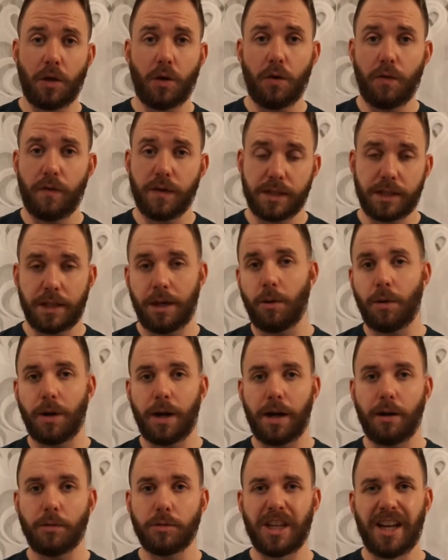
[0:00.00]
over
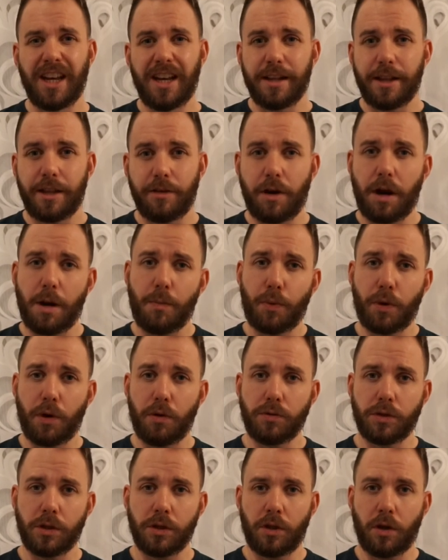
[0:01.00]
SoundCloud. There are
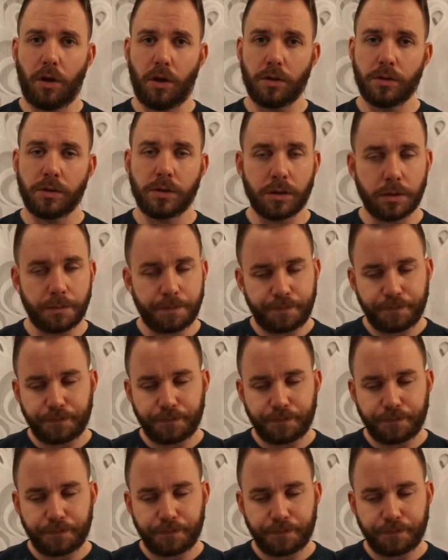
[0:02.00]
pros and cons.